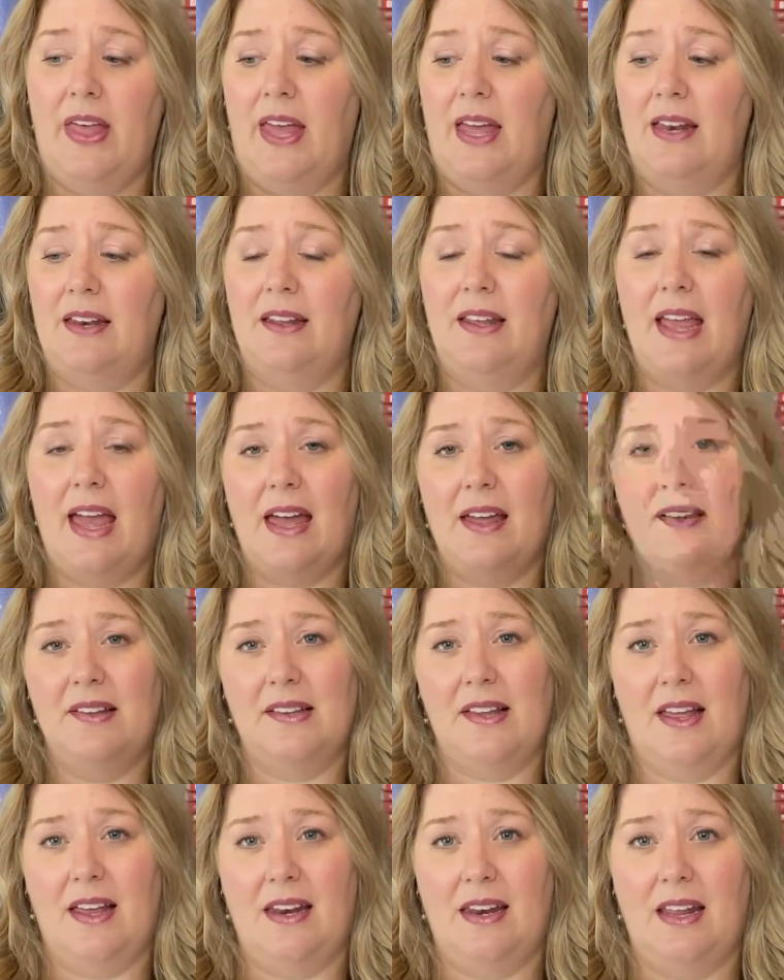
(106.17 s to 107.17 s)
And
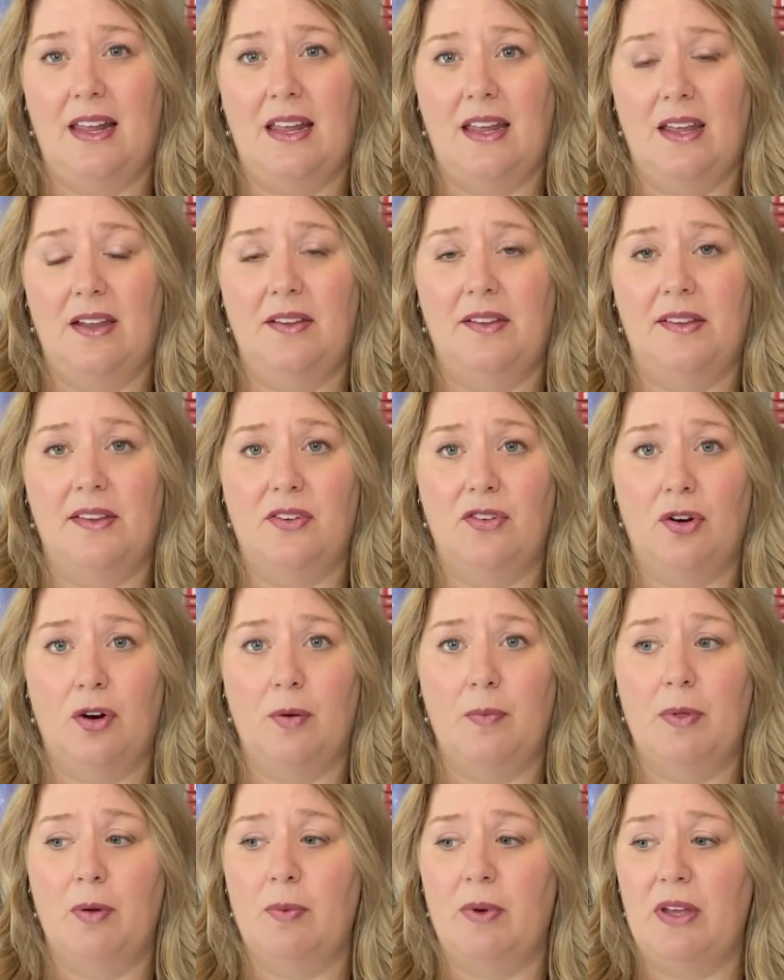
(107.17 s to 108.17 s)
gaslighting is the
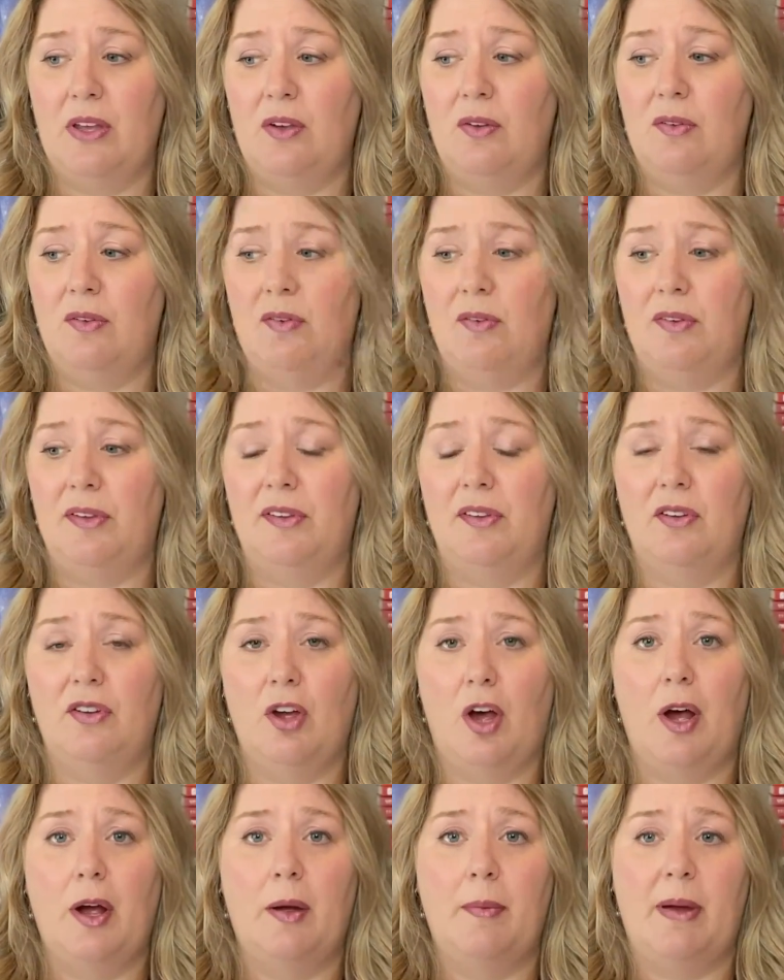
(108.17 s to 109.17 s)
term that we use to
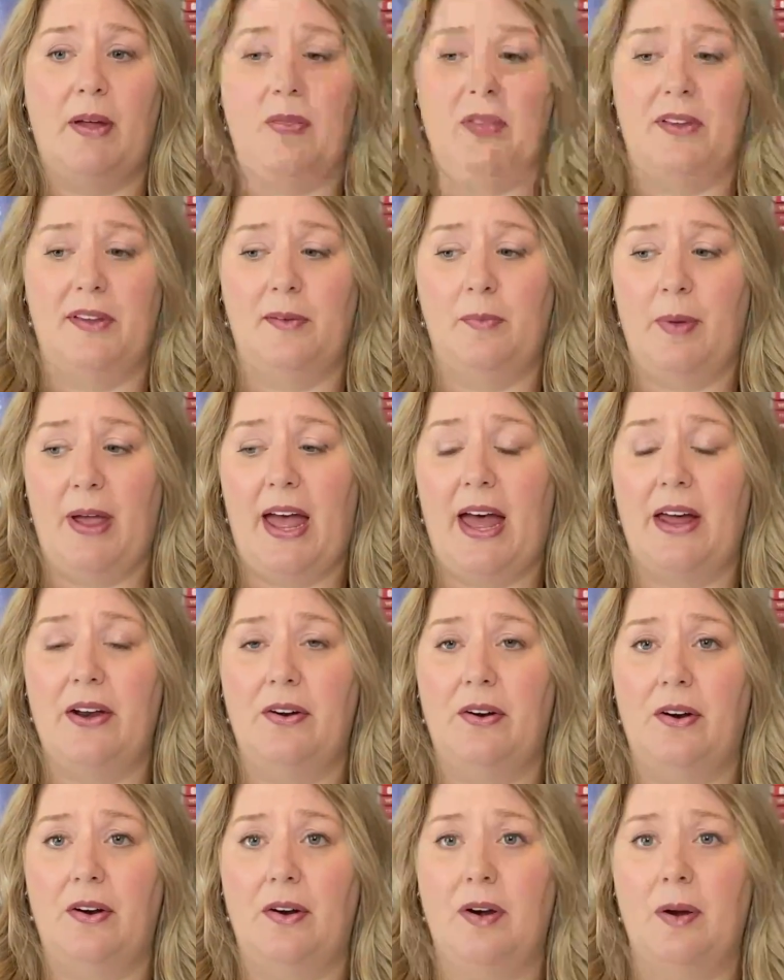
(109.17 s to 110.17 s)
talk about this
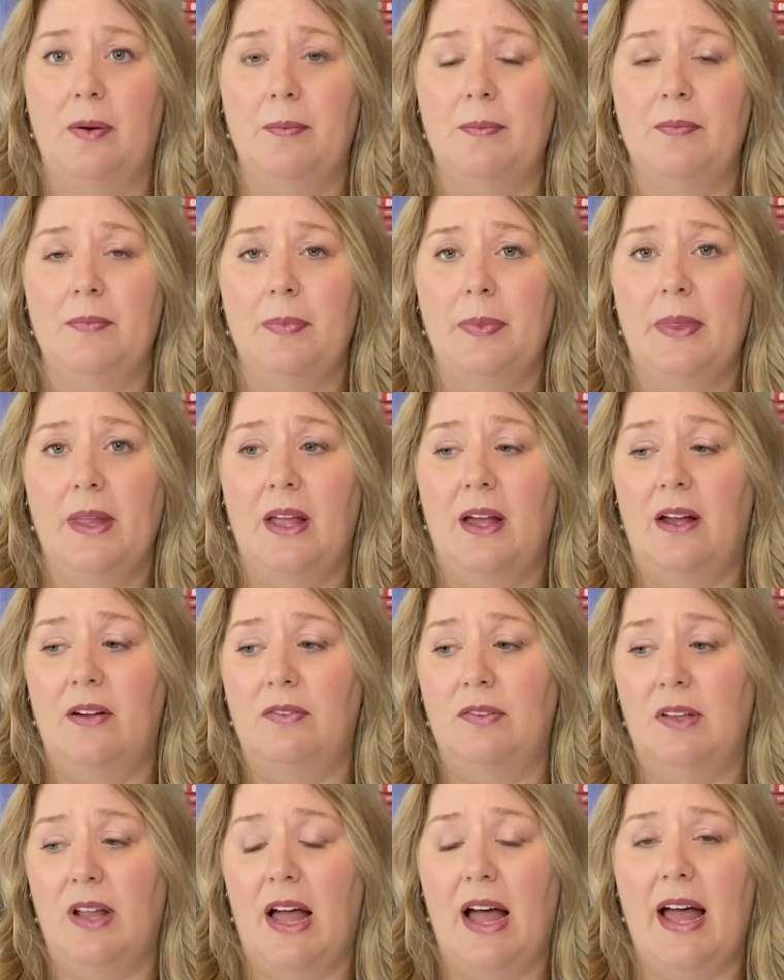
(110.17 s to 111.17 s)
pattern
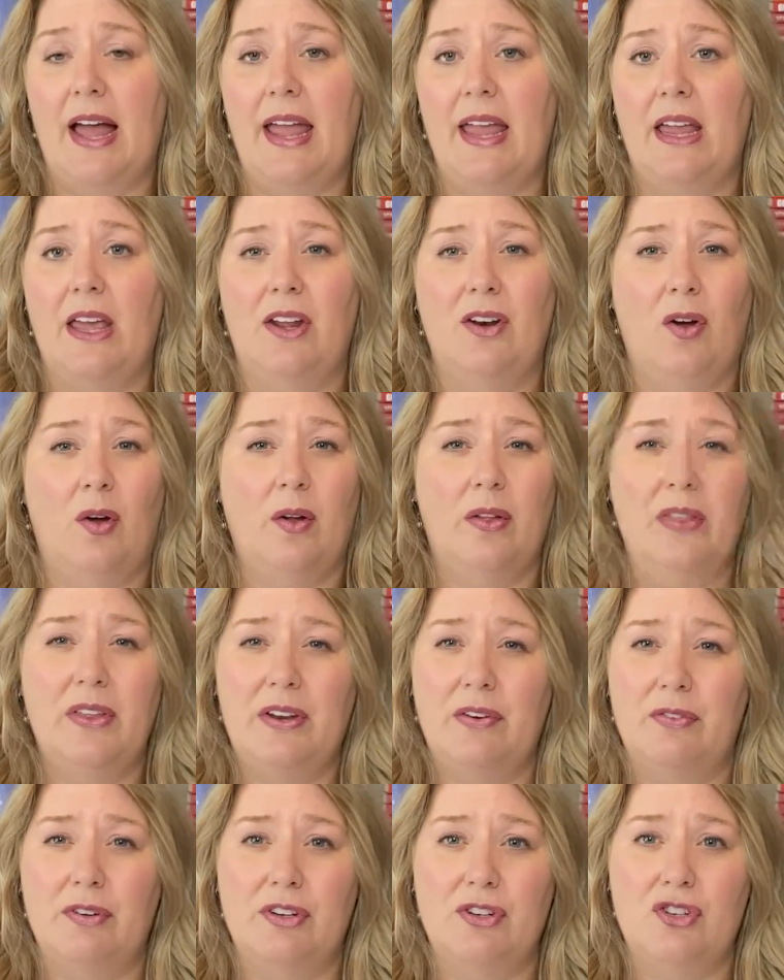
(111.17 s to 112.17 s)
of lying and all the
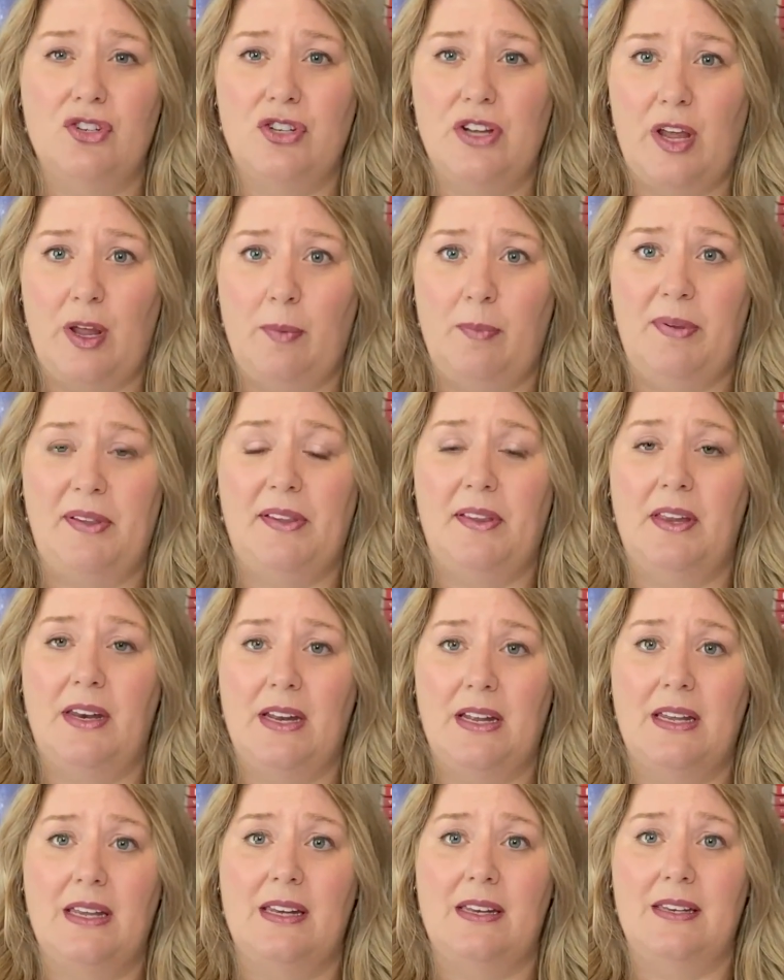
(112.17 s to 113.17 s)
different shapes that
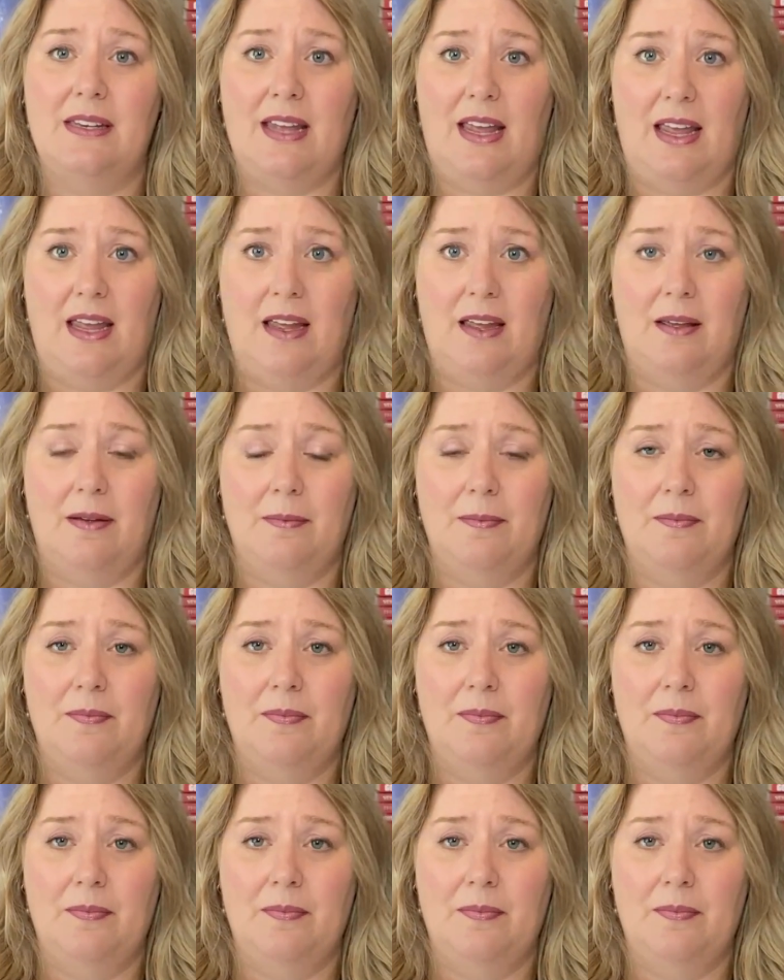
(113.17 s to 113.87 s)
it can take.